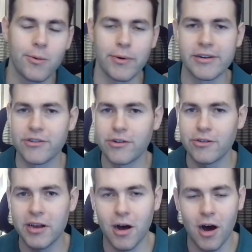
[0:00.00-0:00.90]
We introduce
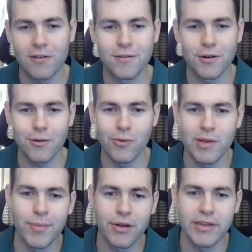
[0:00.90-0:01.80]
the offer we
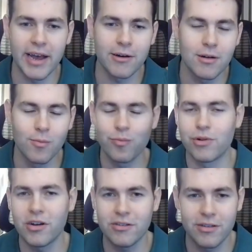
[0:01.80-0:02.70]
built out
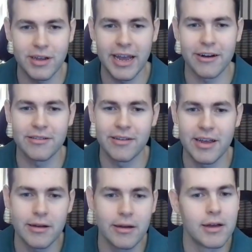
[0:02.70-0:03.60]
plus the
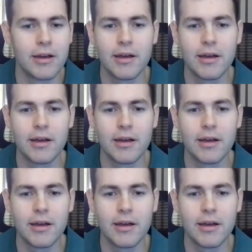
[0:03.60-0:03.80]
guarantee.